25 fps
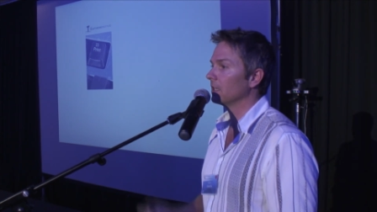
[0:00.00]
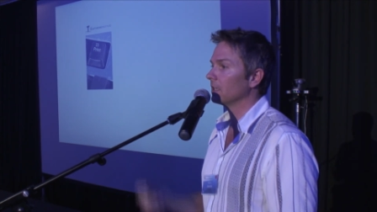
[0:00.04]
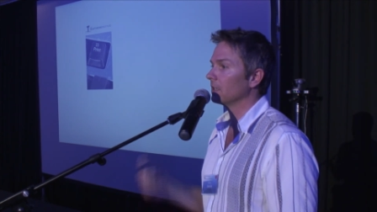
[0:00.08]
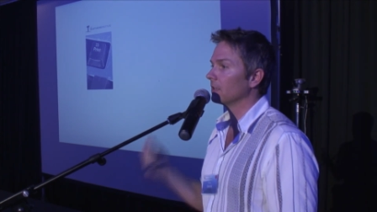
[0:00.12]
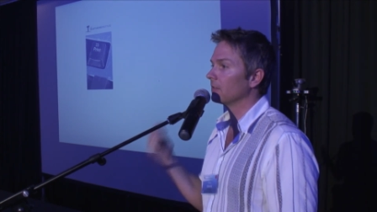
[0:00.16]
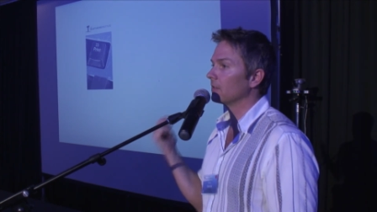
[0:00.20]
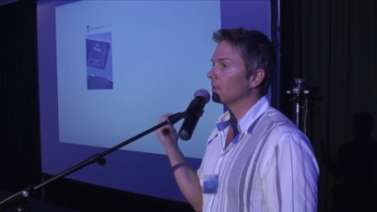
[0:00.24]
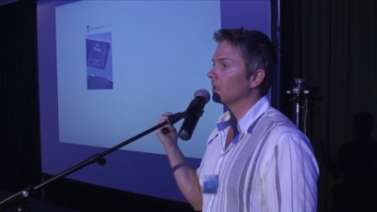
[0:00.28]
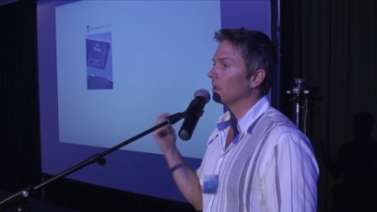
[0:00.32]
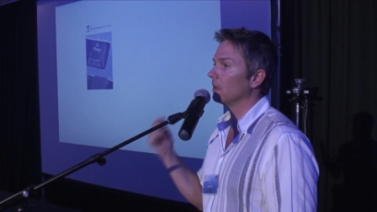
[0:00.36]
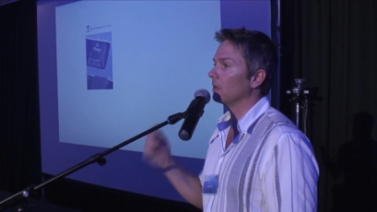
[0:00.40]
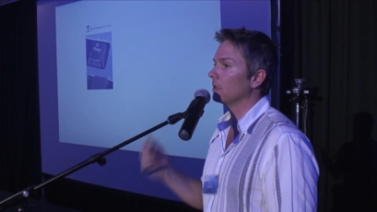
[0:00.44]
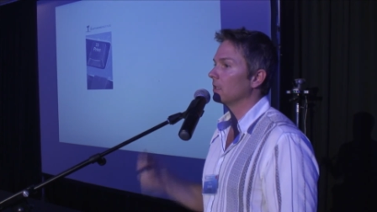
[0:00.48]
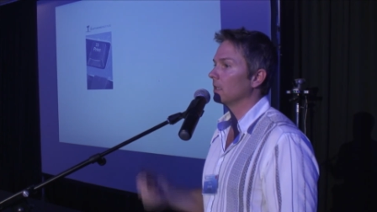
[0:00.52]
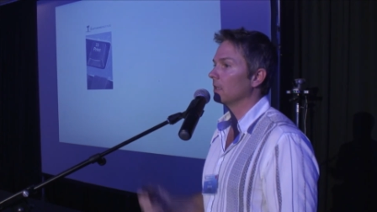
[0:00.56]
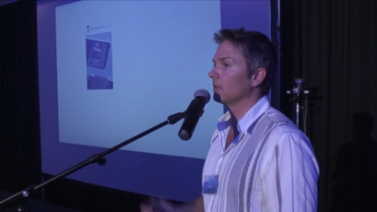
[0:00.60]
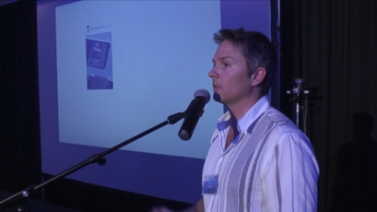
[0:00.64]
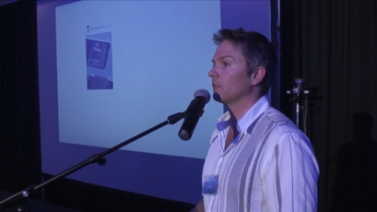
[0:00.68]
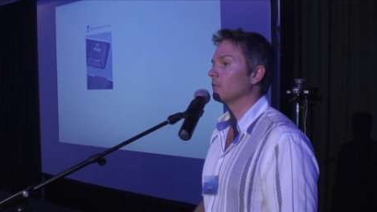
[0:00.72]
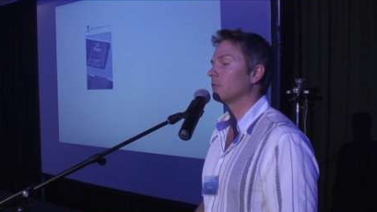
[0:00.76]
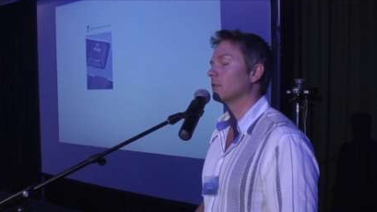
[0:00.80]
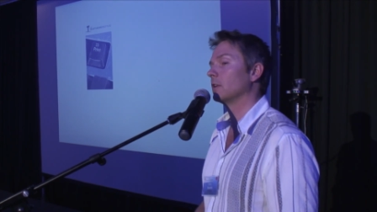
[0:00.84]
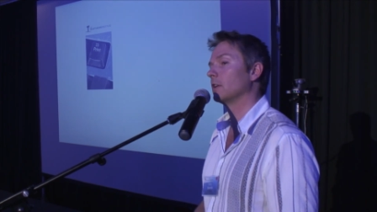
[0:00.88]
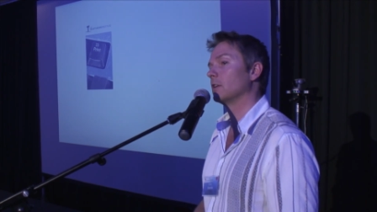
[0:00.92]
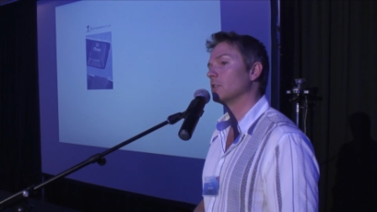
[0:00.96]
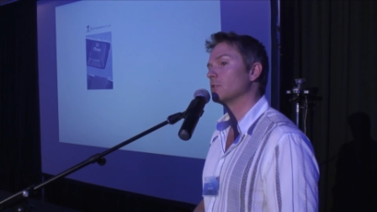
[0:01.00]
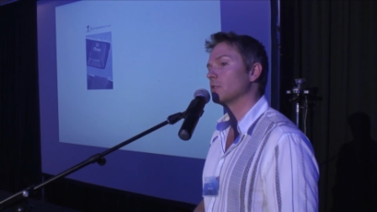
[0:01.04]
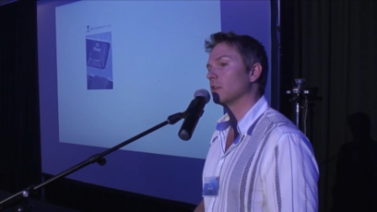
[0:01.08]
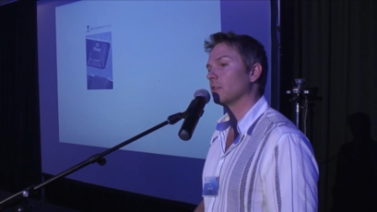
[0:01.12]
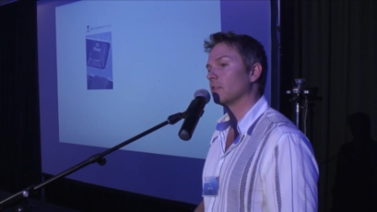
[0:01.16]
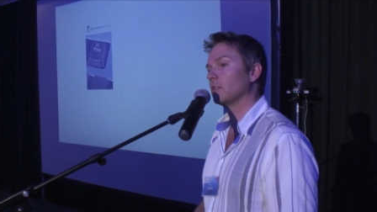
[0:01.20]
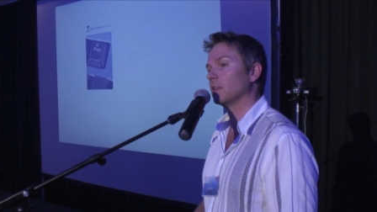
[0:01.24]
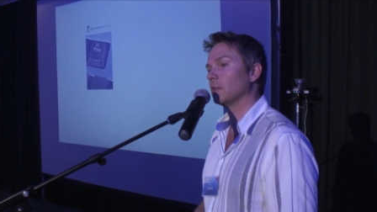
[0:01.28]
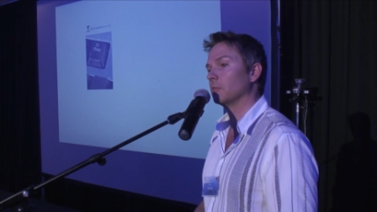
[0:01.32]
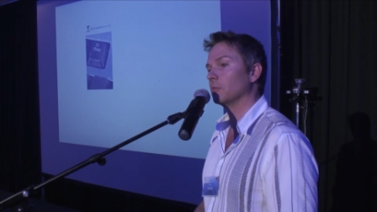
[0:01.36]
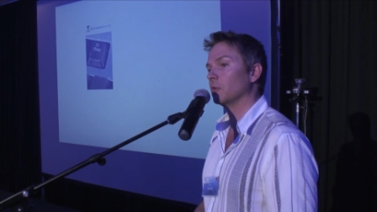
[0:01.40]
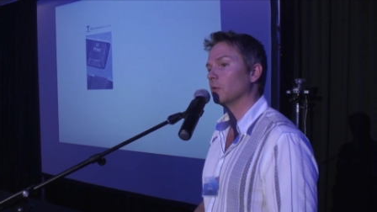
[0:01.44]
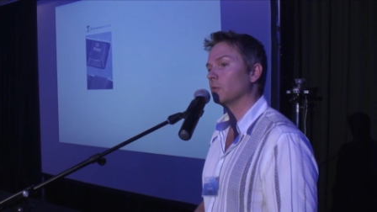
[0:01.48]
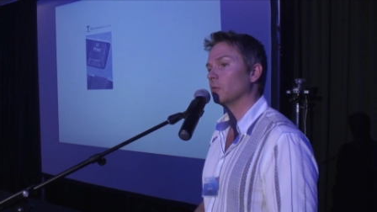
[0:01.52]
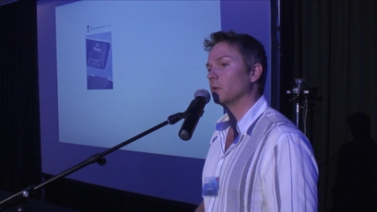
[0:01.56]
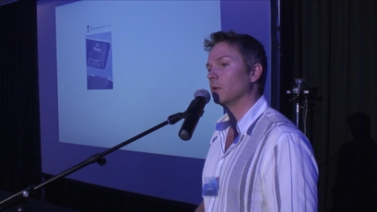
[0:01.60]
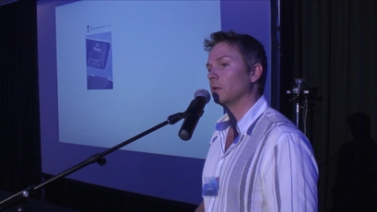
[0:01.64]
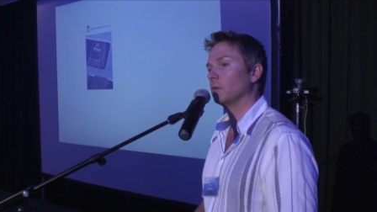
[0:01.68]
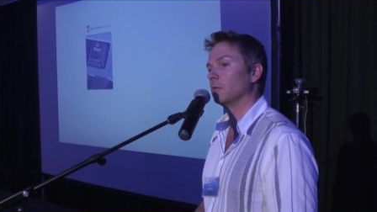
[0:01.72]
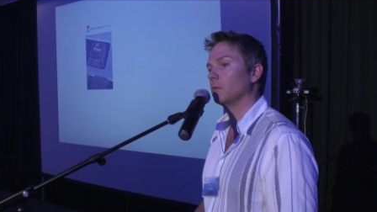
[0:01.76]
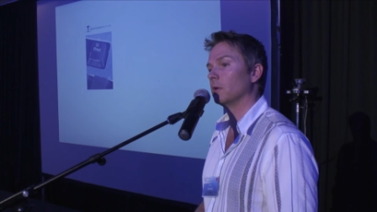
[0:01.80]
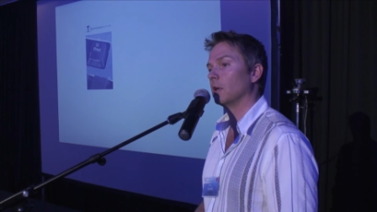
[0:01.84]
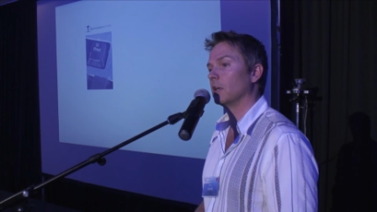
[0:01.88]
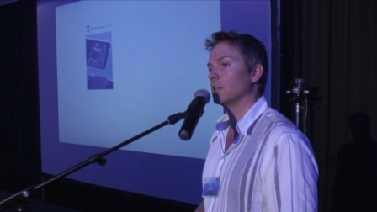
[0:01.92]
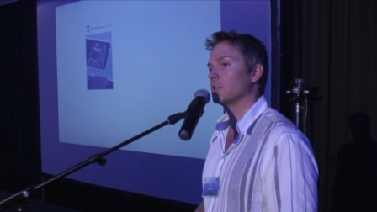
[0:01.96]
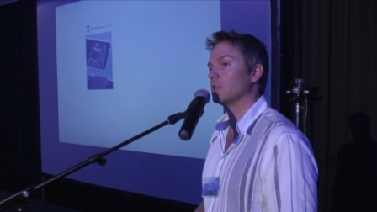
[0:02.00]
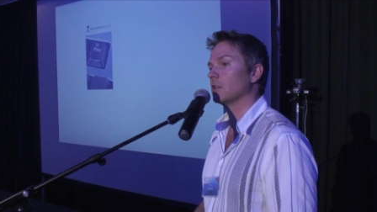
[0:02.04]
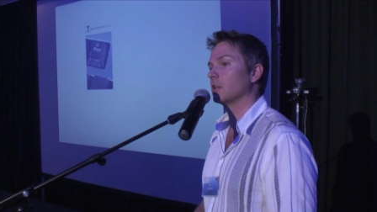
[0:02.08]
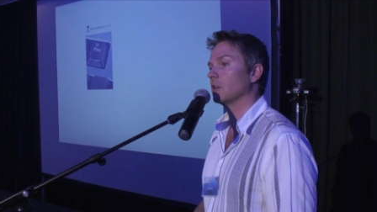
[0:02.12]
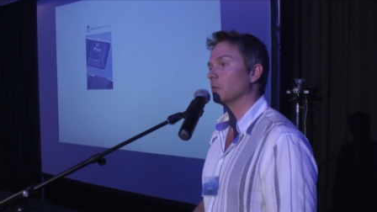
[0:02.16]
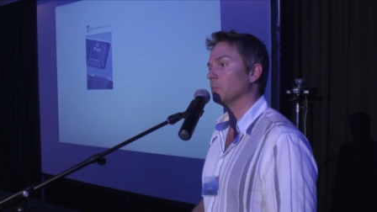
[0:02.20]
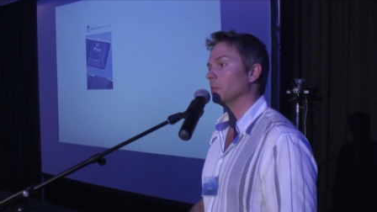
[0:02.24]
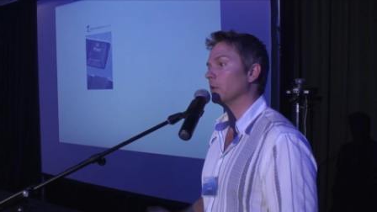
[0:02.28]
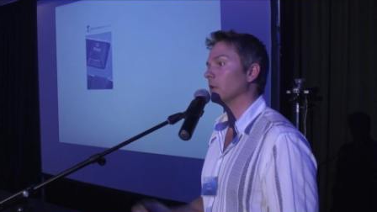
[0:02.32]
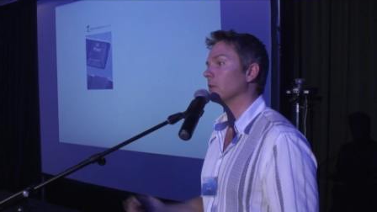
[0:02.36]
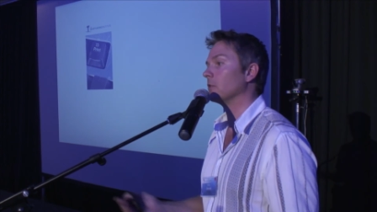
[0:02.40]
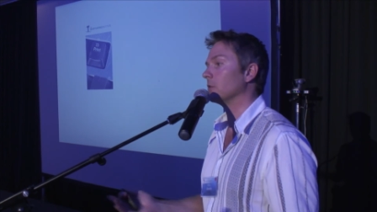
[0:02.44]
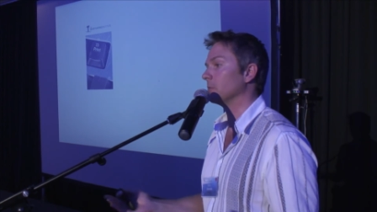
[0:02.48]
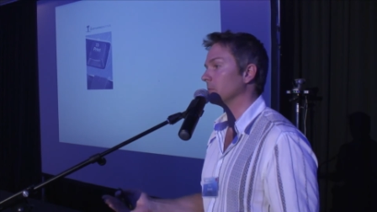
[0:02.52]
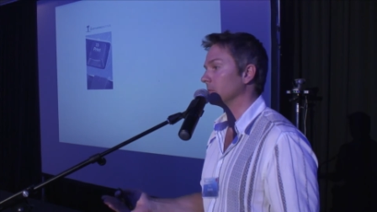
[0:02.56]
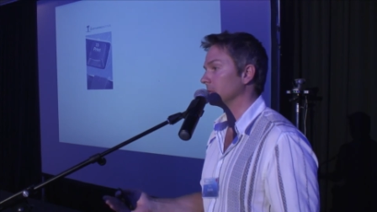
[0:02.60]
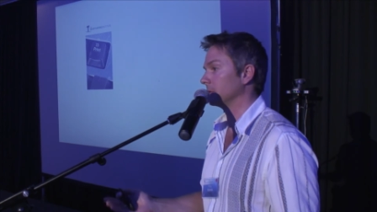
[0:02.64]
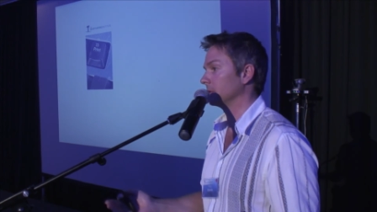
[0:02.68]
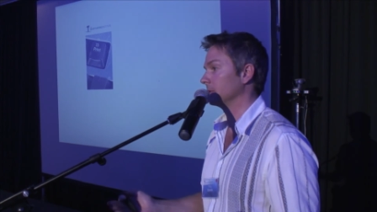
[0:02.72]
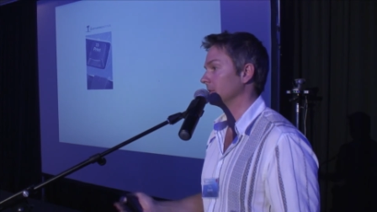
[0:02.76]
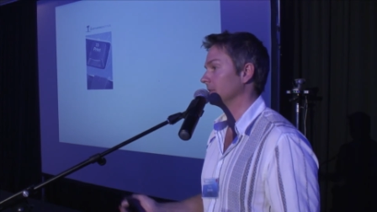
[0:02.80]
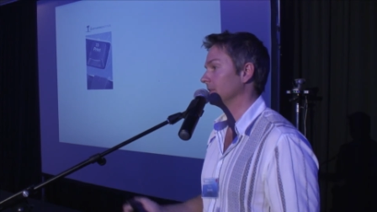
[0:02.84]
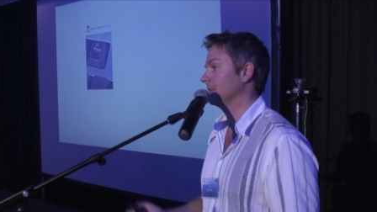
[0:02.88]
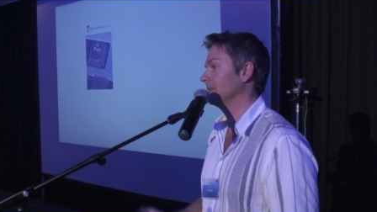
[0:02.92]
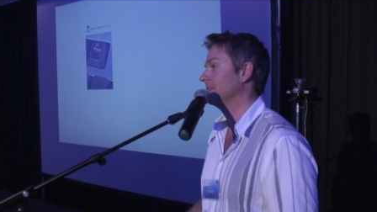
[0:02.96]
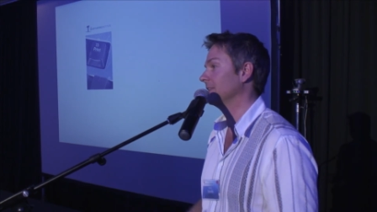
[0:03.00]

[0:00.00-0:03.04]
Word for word: And they said, oh yeah, that's really interesting, but we, are actually going to build them.